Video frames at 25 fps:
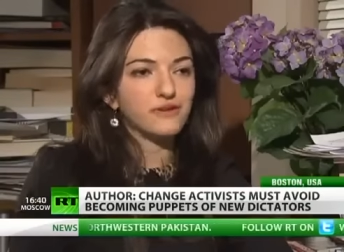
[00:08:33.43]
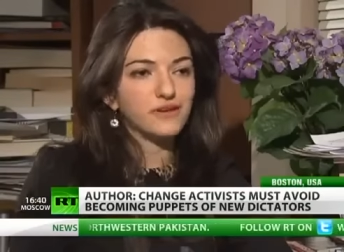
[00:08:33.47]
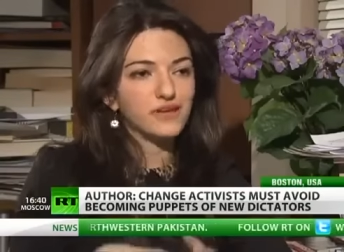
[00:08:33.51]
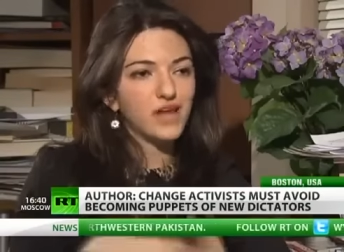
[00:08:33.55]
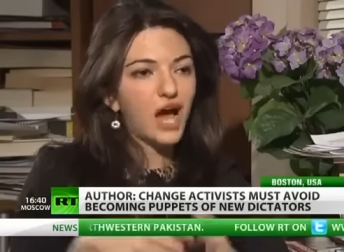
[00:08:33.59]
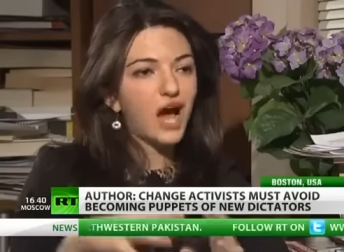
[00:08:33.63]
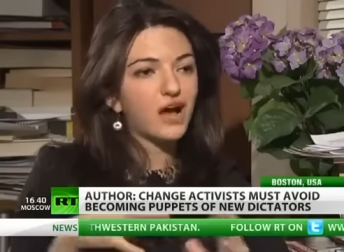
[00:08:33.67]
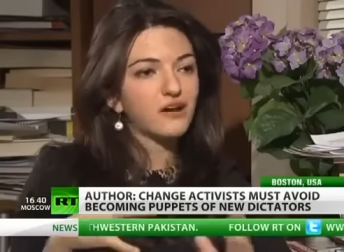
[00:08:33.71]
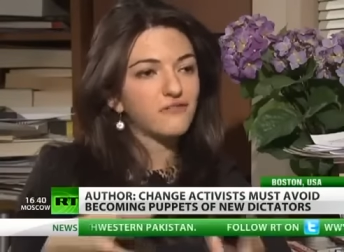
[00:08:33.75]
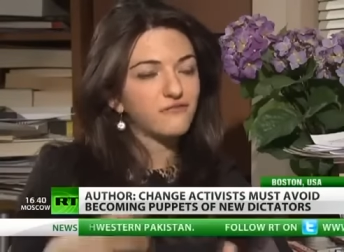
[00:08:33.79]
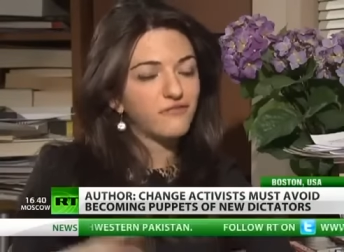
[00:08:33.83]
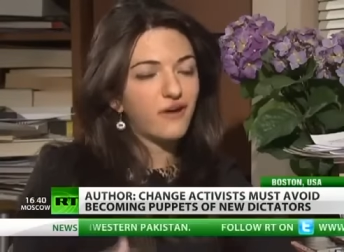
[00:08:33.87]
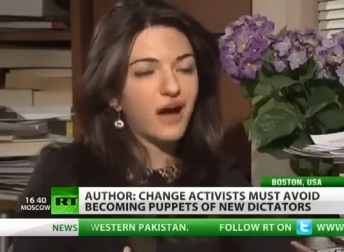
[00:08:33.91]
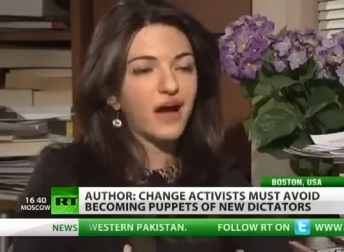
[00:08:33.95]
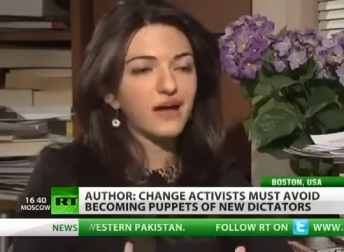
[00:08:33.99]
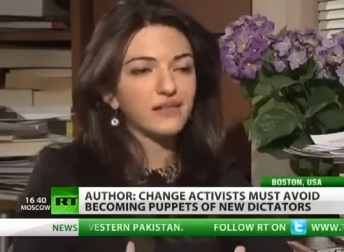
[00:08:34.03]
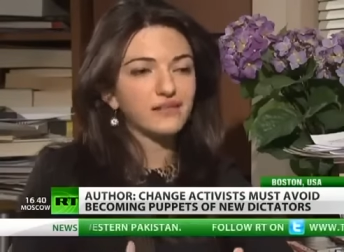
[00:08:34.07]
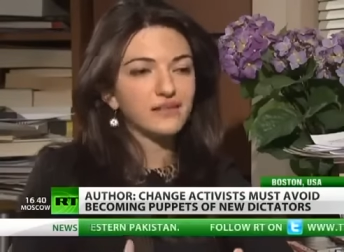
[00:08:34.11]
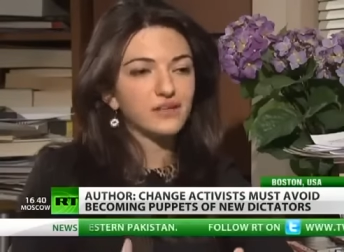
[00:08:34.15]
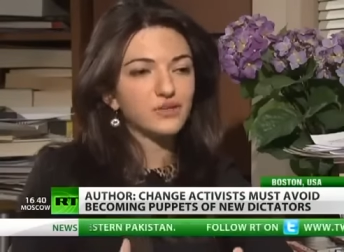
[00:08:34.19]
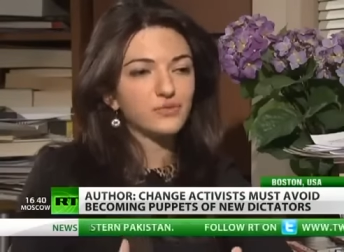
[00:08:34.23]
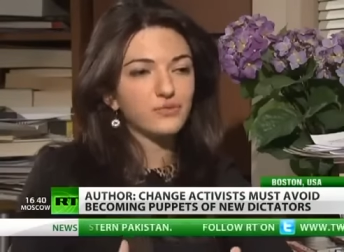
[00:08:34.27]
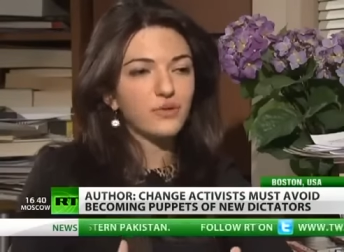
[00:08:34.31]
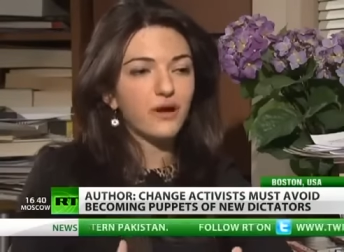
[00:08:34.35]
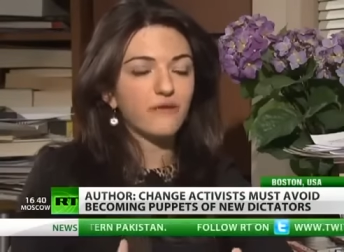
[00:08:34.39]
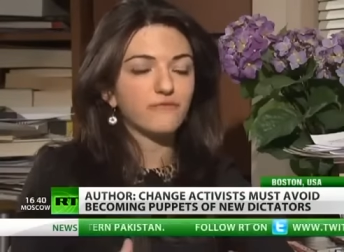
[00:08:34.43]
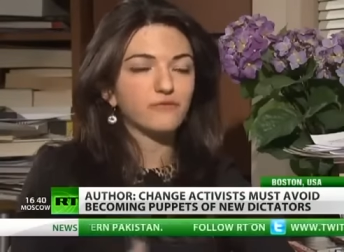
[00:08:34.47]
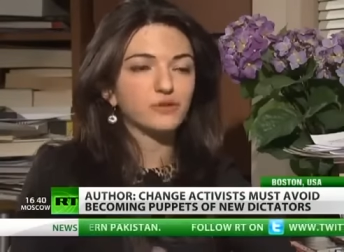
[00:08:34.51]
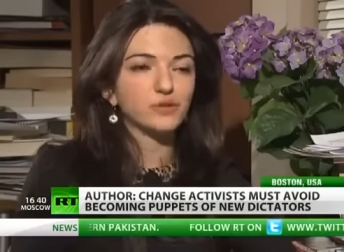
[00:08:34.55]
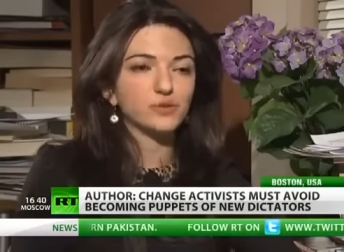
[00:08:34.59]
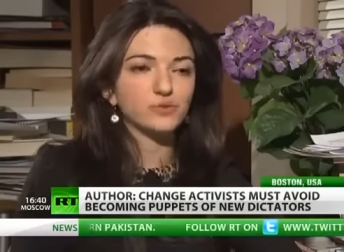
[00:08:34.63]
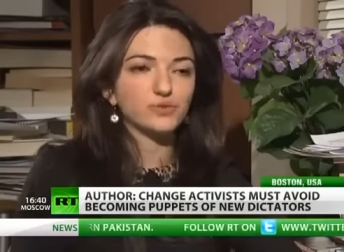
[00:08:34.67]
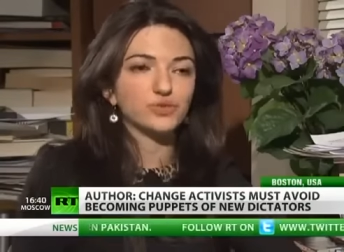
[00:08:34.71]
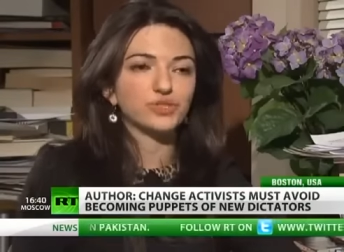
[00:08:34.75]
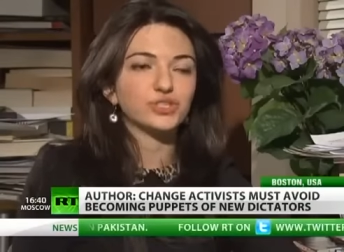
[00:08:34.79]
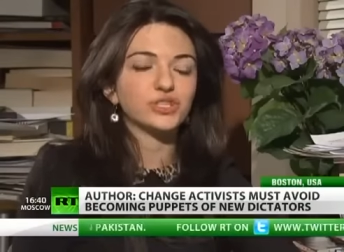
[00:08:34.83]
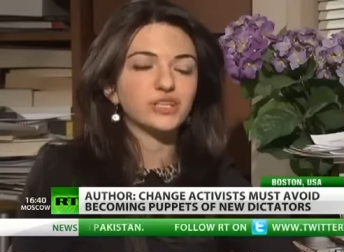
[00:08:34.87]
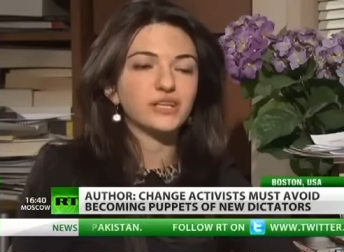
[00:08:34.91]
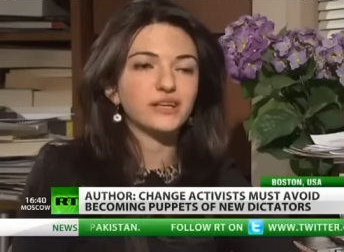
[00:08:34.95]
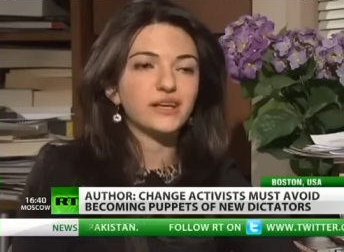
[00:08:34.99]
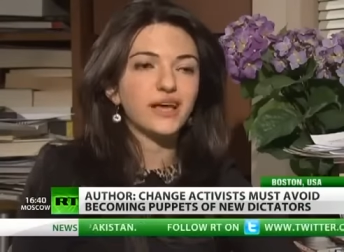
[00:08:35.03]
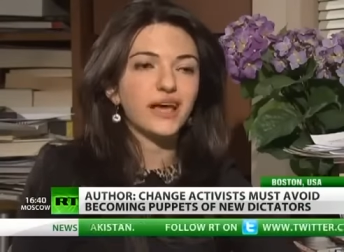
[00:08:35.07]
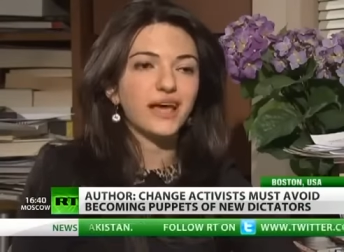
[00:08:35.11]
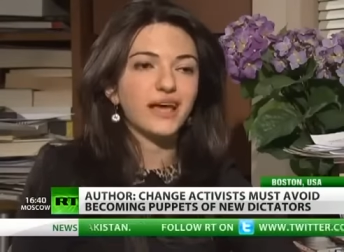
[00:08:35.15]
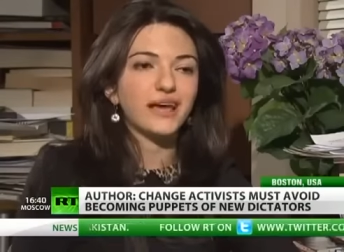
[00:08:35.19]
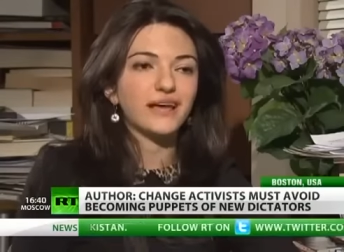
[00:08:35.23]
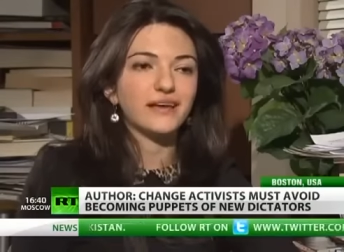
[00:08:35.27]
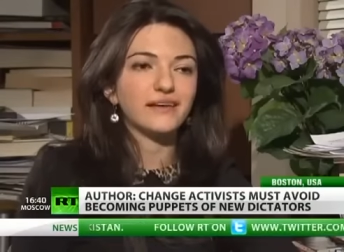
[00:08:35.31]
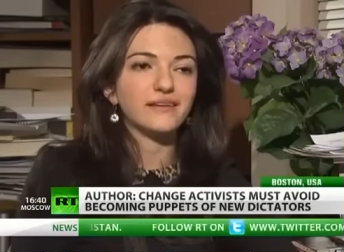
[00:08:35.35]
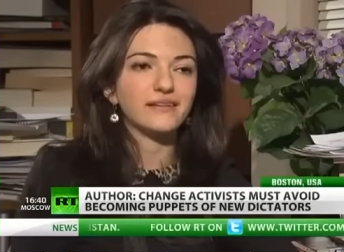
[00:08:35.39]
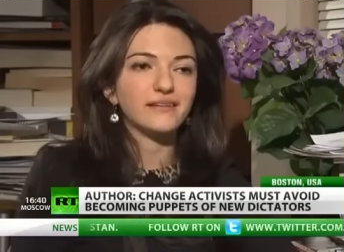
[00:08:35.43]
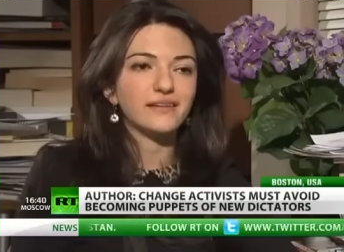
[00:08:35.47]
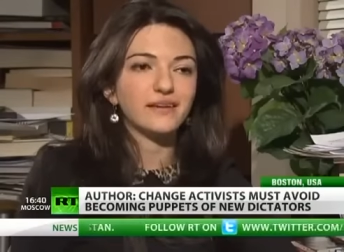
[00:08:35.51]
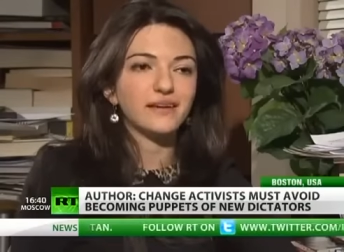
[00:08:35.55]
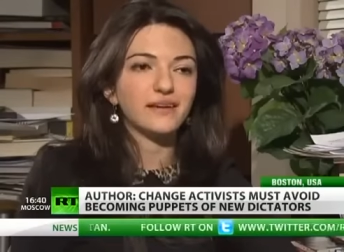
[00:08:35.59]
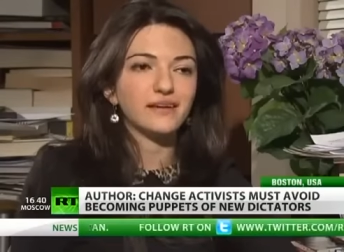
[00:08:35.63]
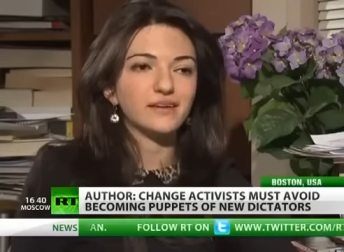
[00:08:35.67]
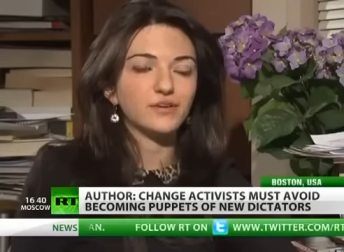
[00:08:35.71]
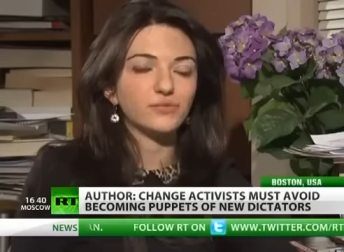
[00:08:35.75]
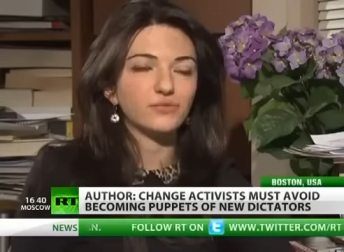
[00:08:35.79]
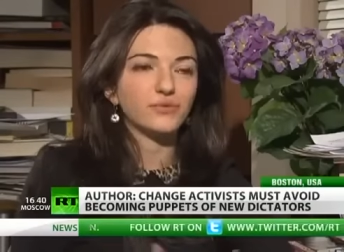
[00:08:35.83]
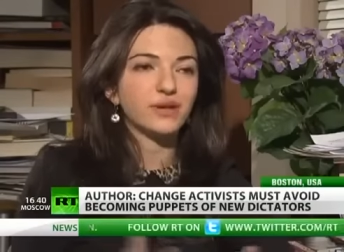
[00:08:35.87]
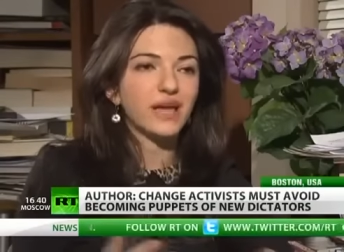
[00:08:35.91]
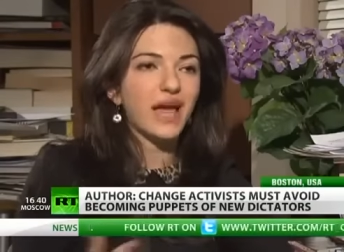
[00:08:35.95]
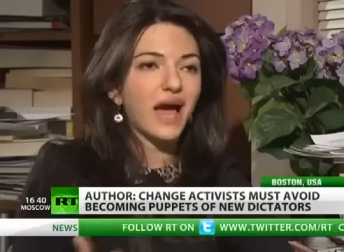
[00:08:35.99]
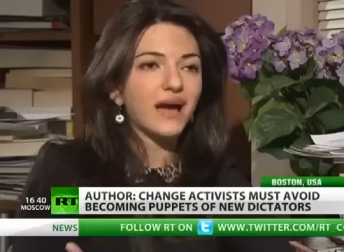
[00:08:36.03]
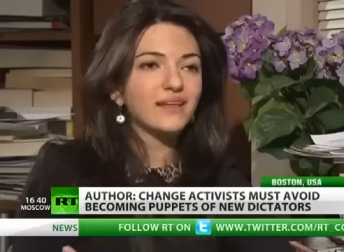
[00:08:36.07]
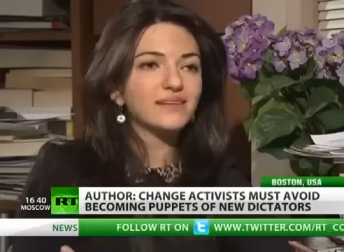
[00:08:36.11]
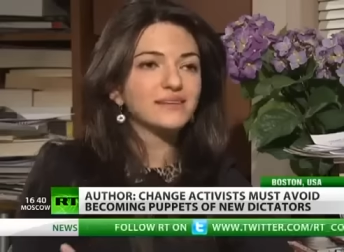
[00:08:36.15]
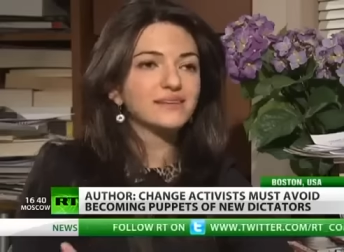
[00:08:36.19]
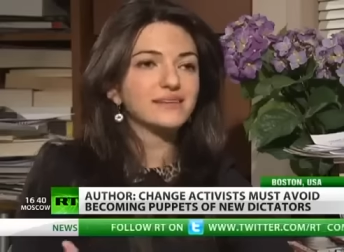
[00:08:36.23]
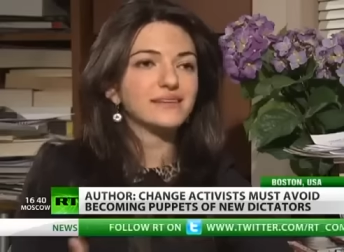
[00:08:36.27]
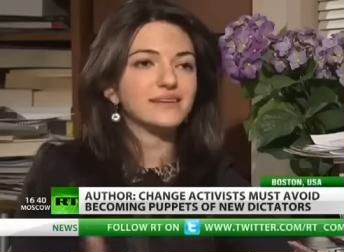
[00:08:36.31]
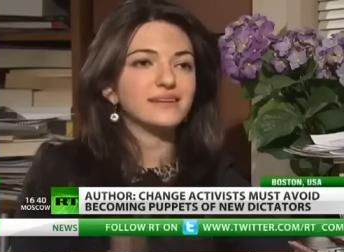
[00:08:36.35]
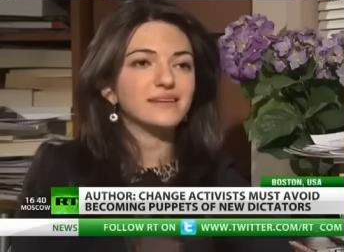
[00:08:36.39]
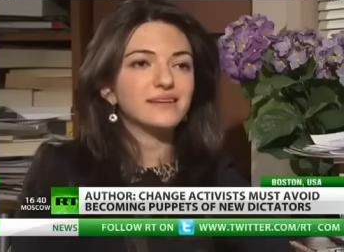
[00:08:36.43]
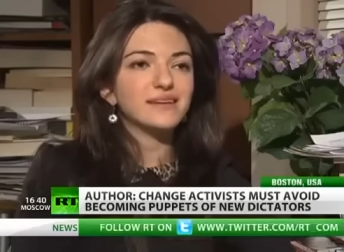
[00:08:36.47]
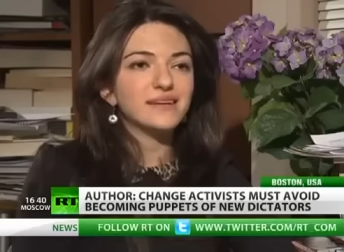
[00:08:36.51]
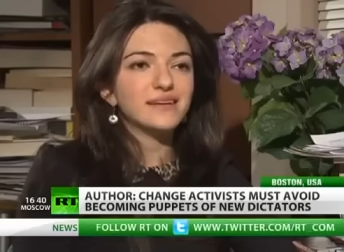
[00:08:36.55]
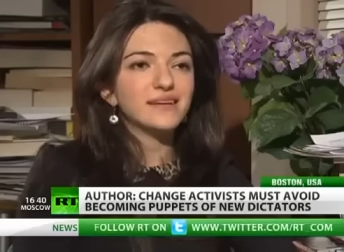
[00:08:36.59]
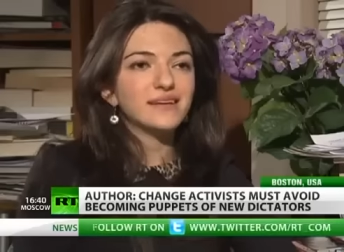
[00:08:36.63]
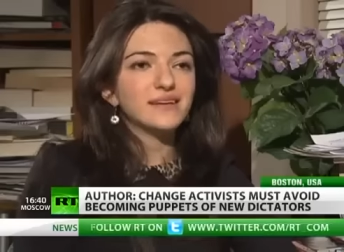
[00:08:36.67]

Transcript: a nonviolent revolution and reality.